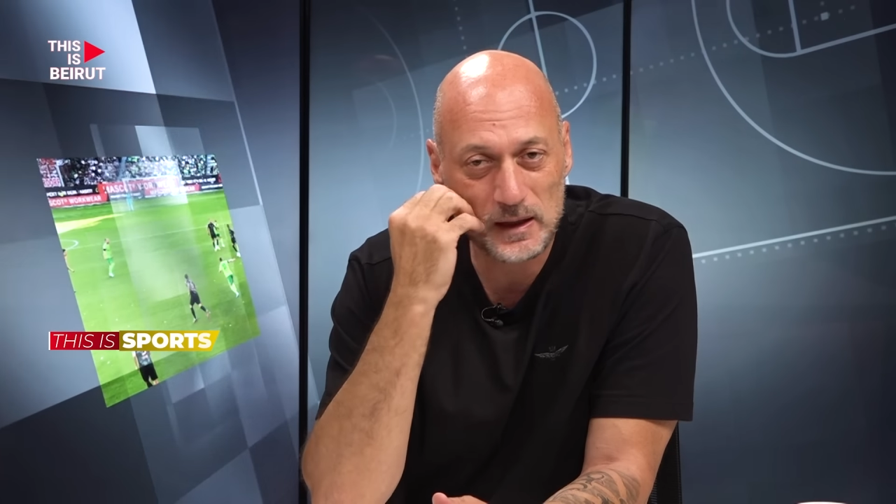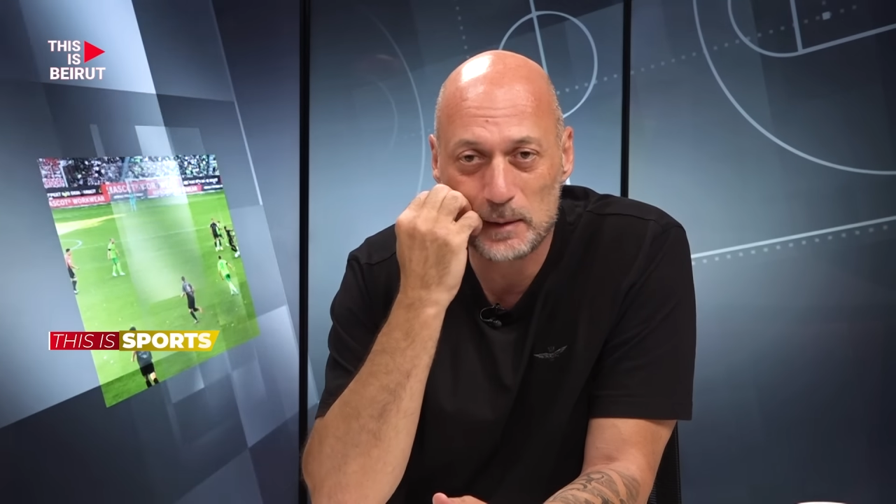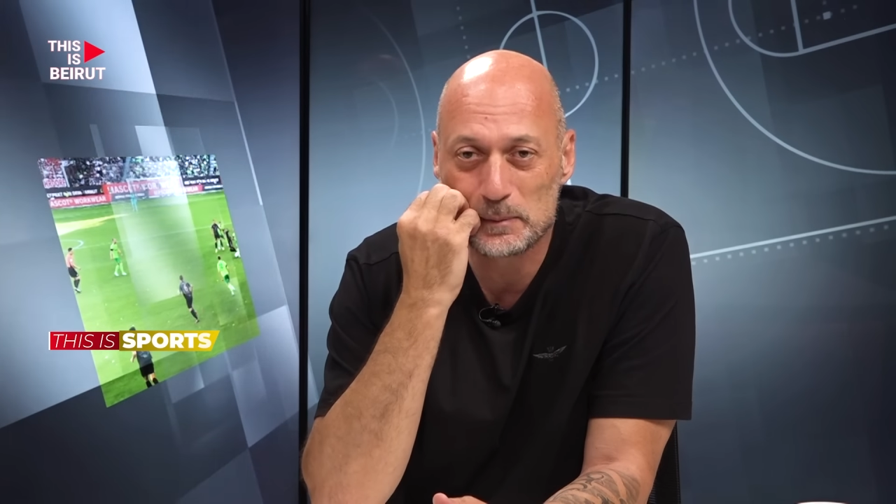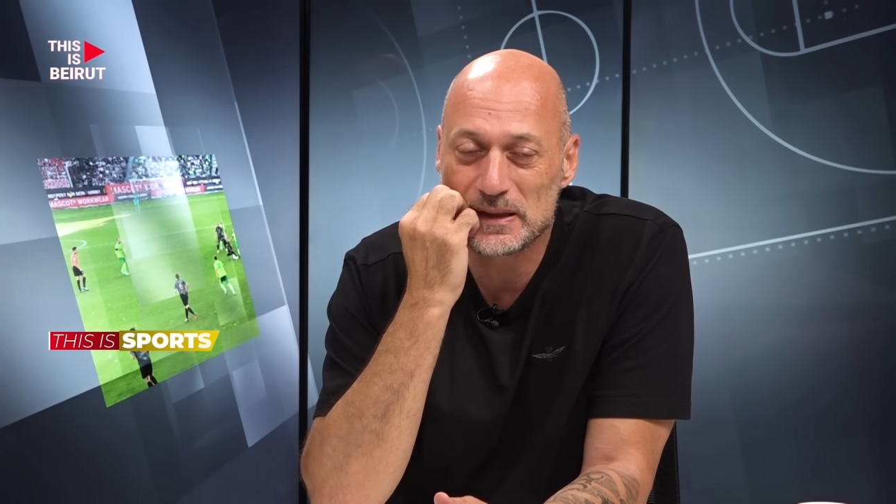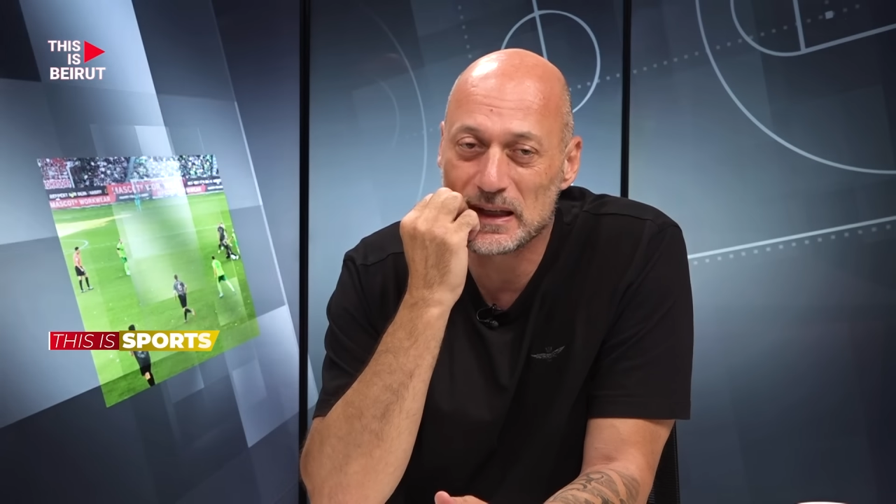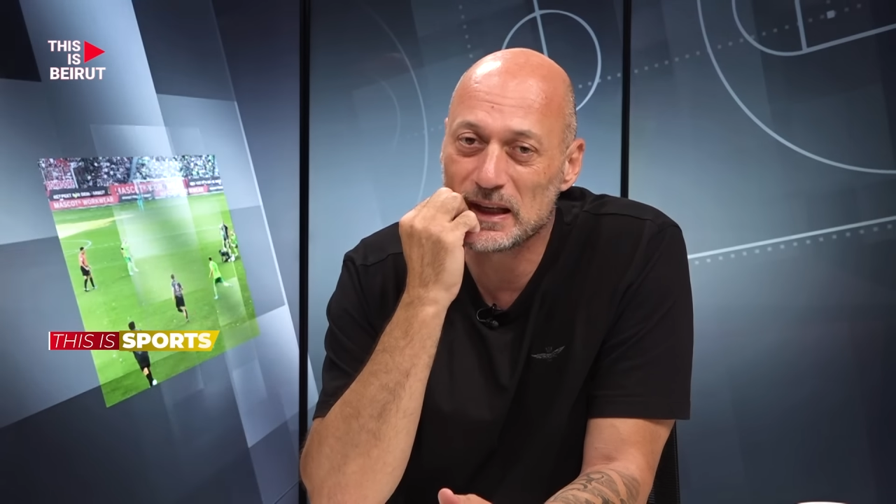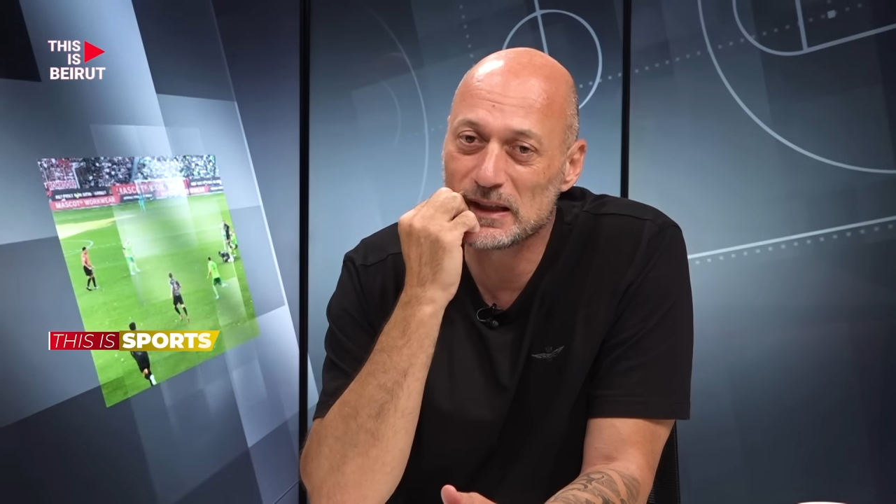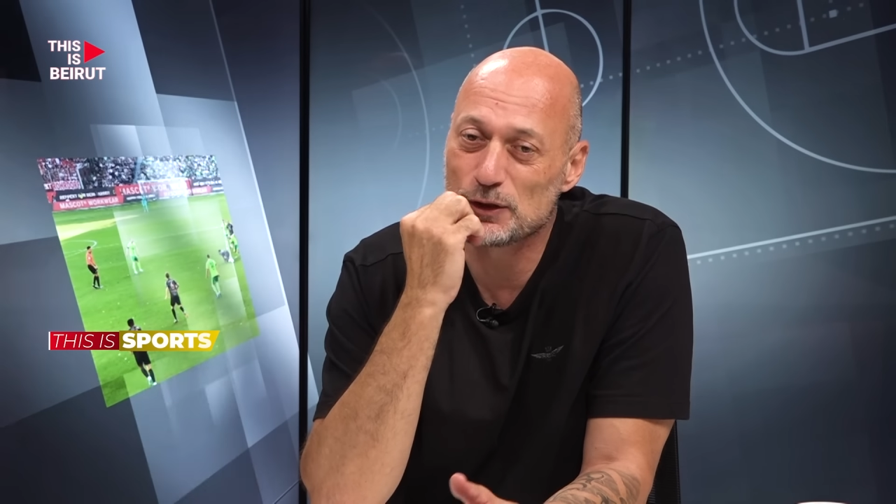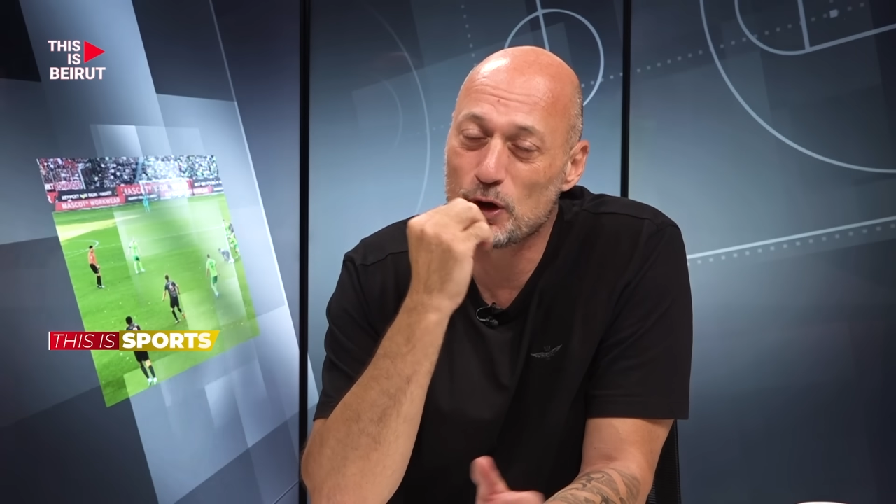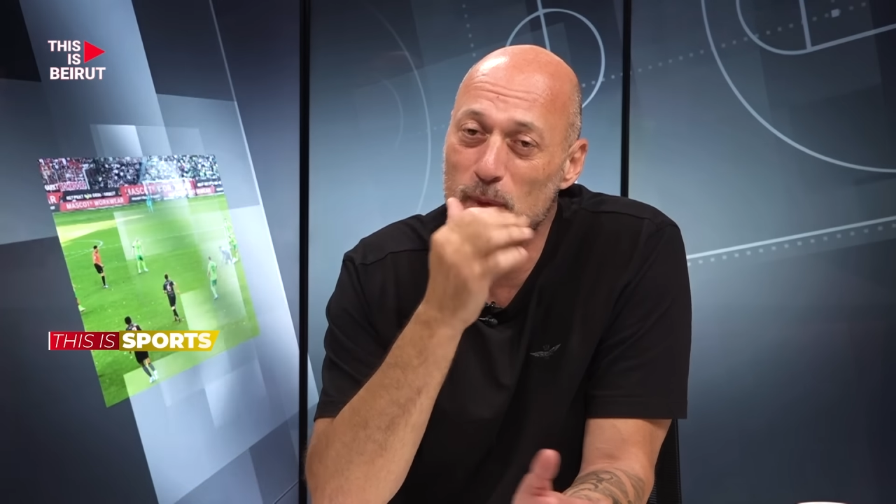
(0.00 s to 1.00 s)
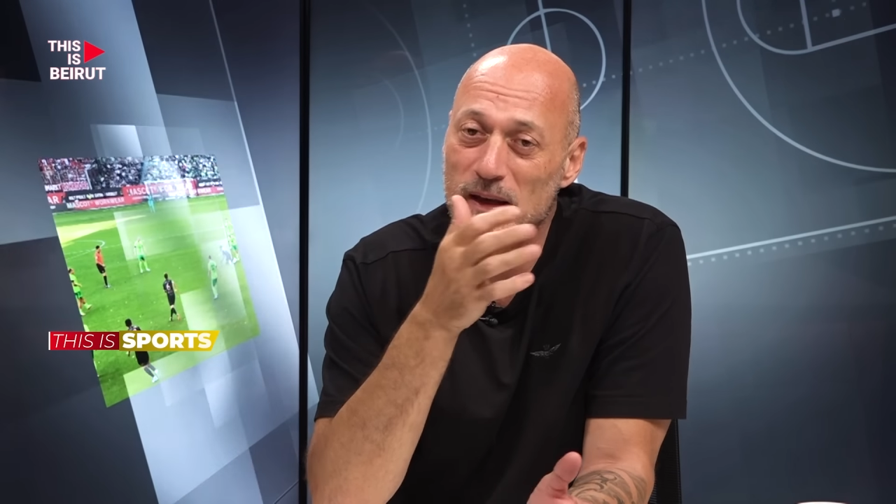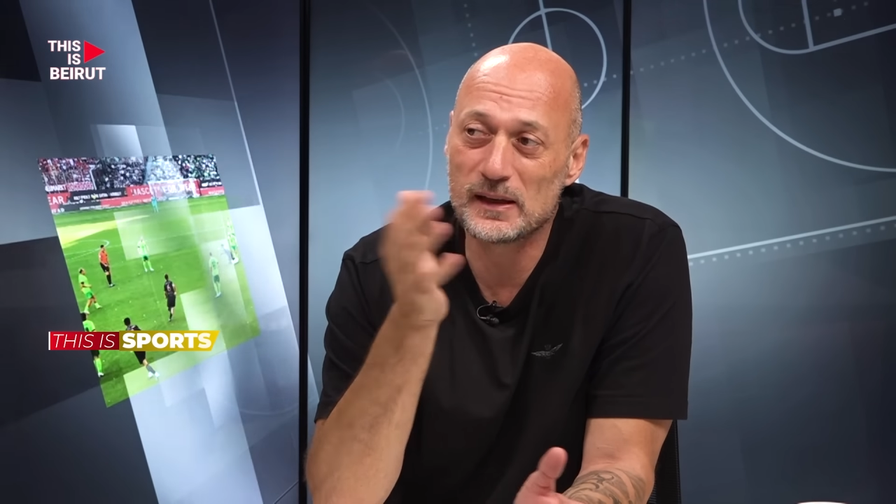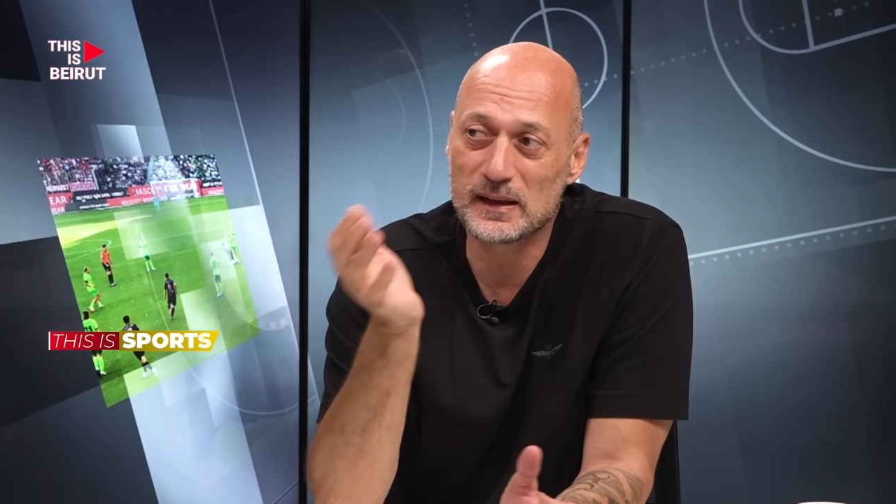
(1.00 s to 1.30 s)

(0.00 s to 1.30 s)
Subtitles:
I'm seeing so many